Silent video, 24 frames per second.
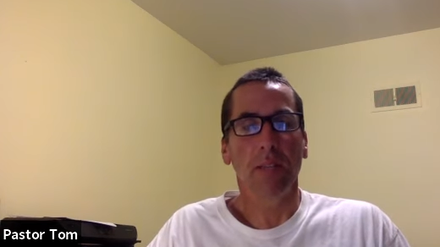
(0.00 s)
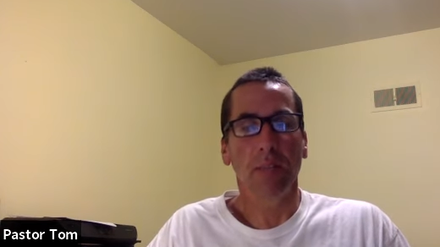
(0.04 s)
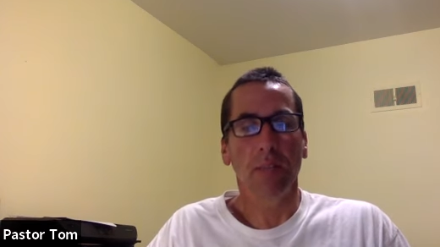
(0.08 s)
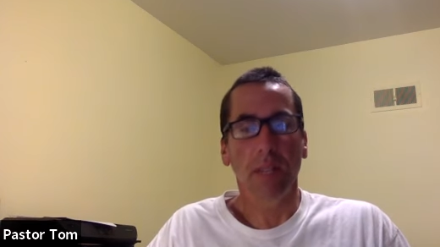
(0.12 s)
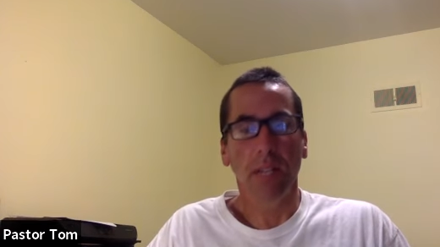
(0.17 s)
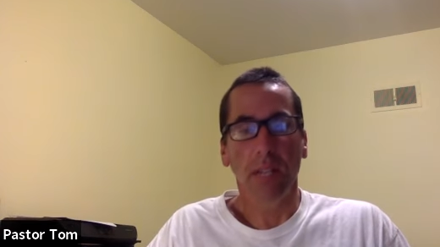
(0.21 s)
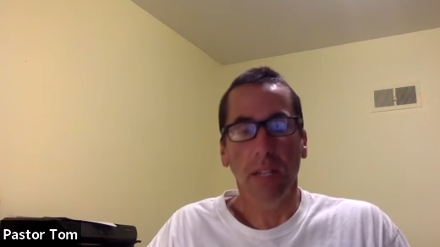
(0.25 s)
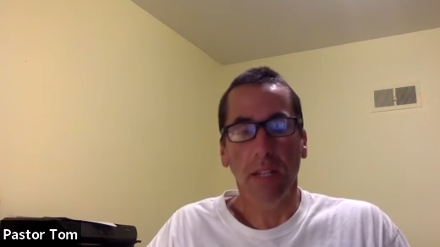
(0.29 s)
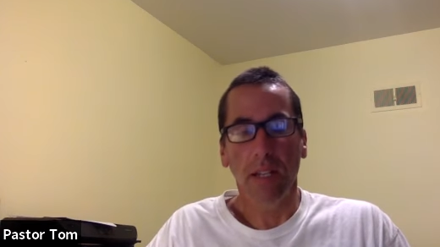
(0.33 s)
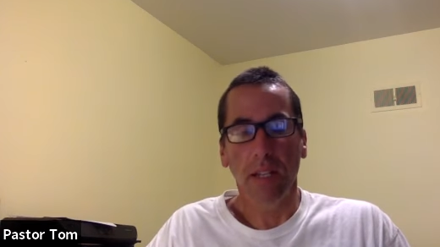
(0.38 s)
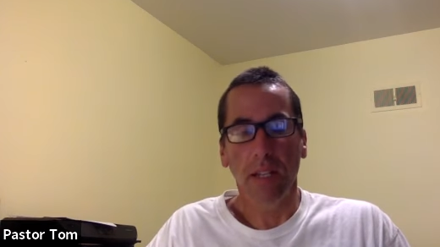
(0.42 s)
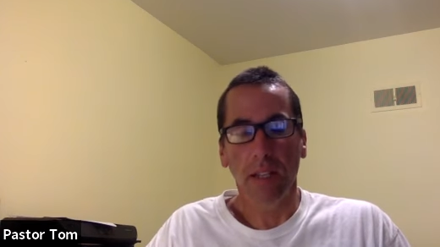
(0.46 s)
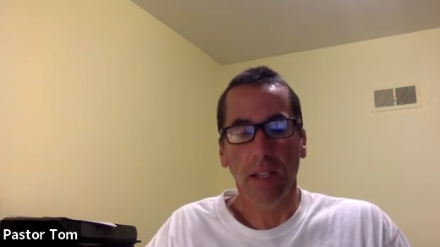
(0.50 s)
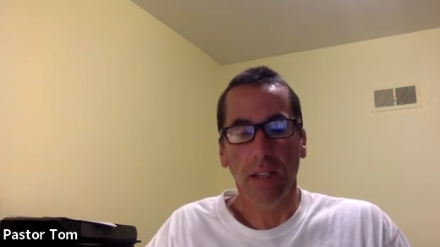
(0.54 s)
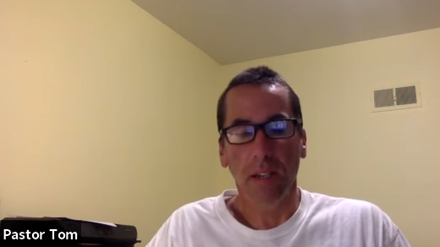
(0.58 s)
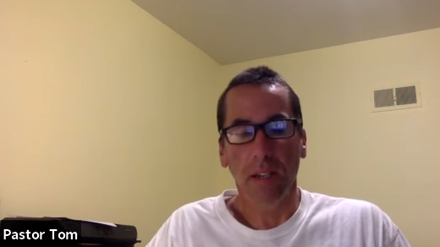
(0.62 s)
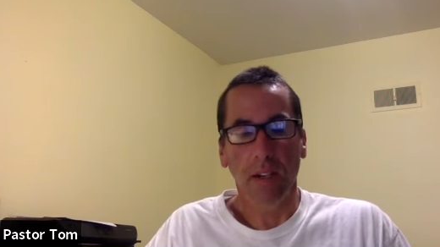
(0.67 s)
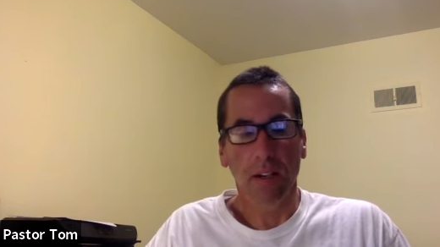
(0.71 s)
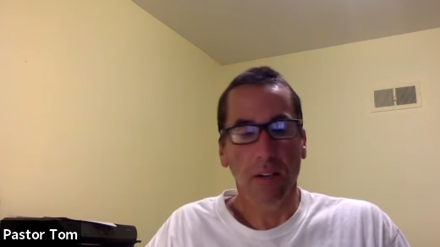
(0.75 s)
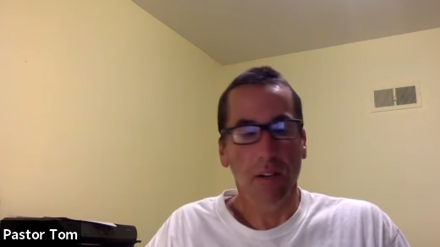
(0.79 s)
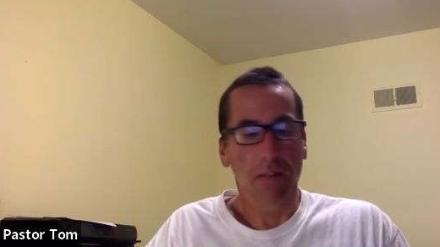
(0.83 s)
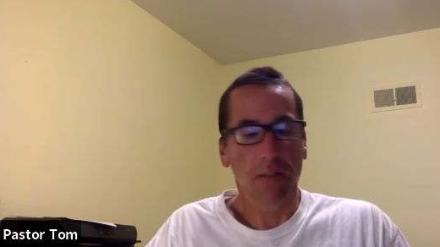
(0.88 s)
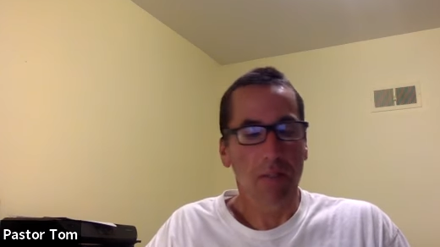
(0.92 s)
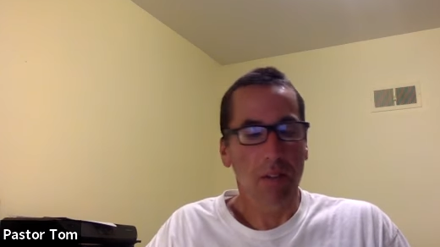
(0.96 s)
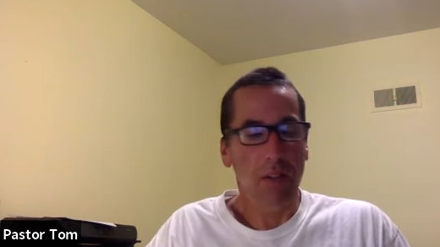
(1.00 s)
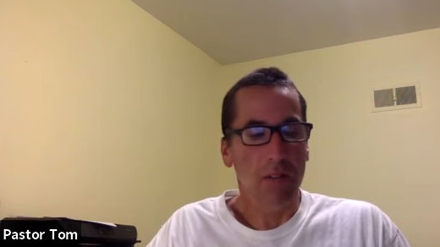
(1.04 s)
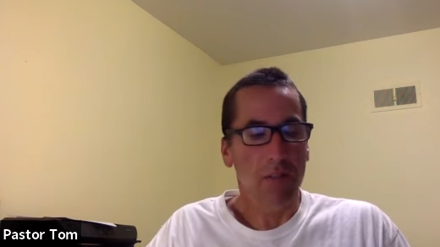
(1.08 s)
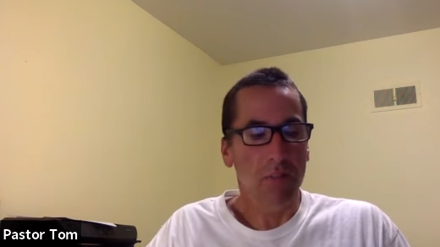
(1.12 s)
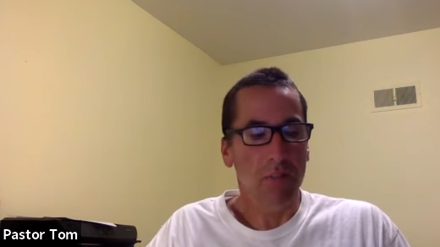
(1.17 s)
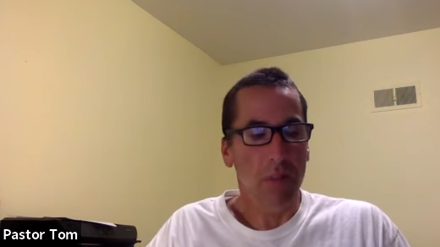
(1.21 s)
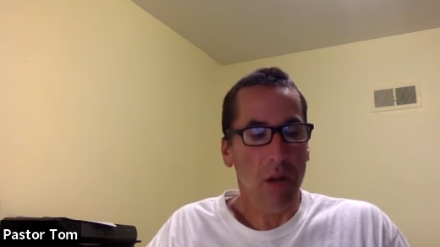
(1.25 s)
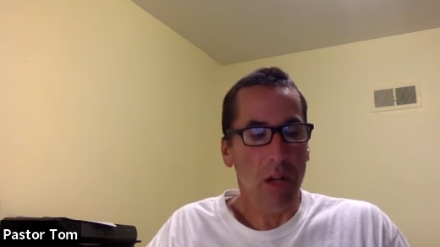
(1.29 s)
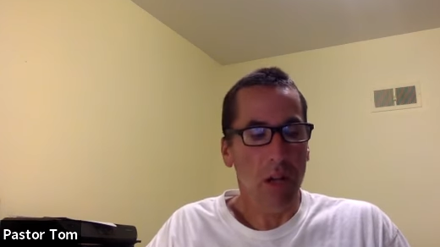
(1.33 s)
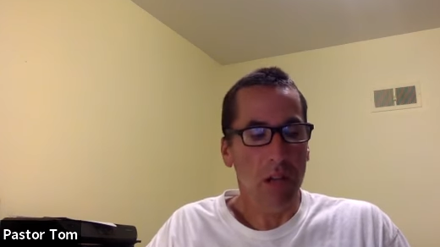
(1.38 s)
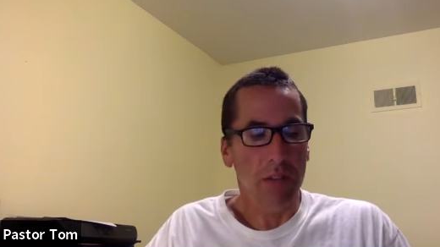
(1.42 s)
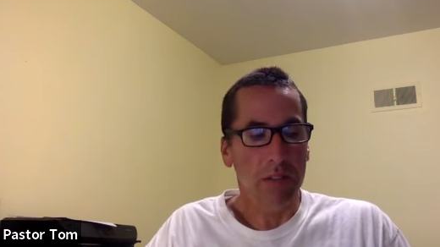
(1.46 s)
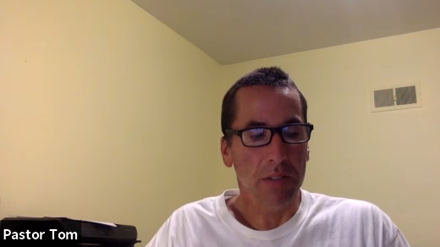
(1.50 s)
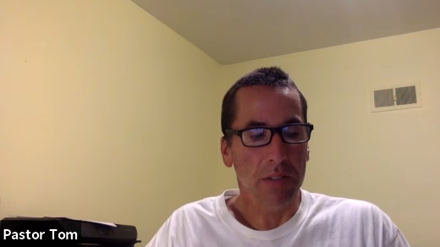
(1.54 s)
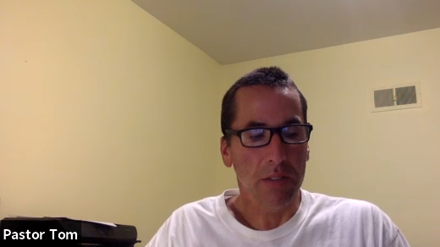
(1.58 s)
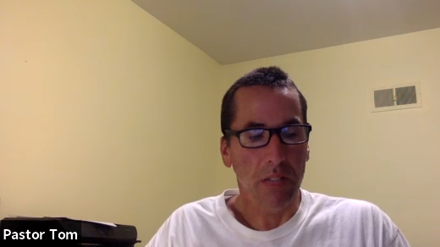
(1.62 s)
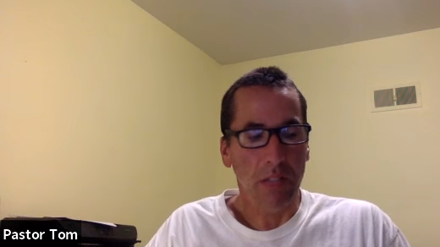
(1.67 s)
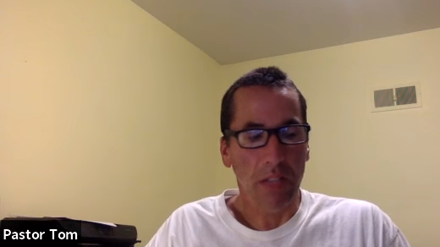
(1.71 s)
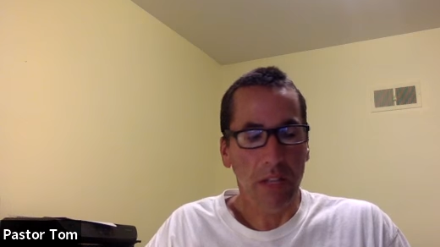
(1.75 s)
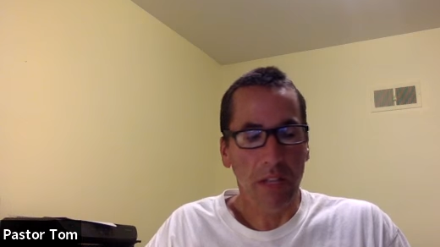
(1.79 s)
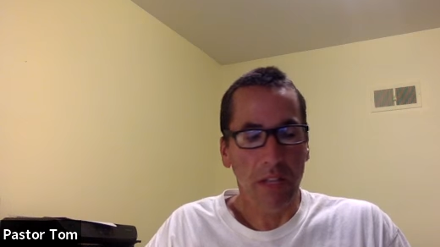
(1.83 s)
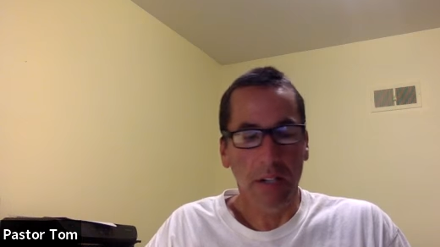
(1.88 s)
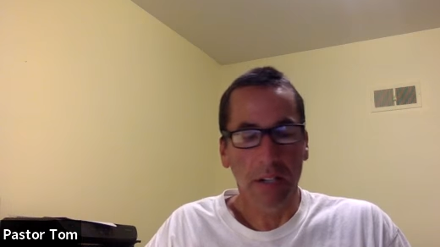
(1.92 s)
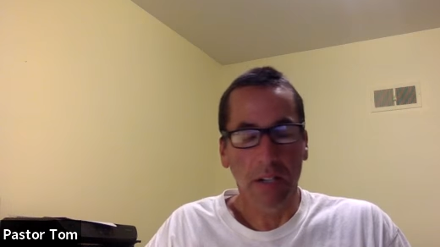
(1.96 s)
beginning there of Paul's
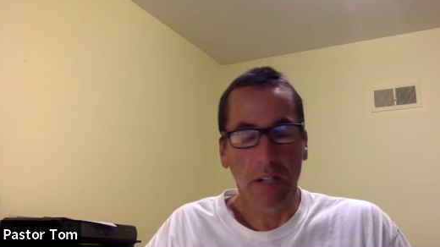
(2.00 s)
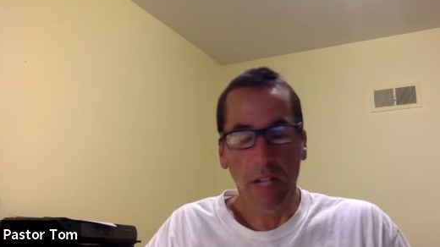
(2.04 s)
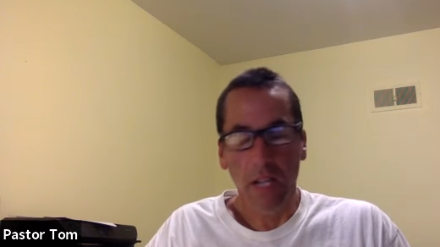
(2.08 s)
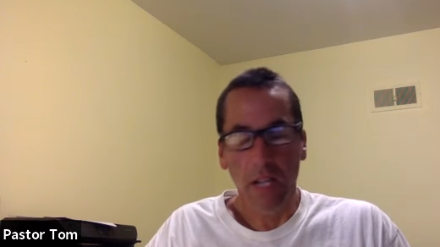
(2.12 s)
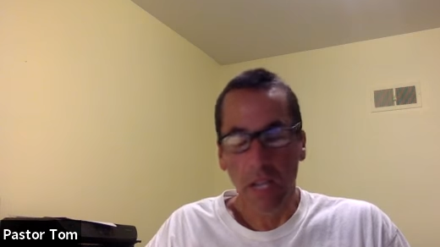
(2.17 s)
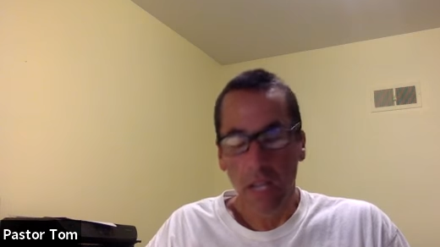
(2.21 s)
letter.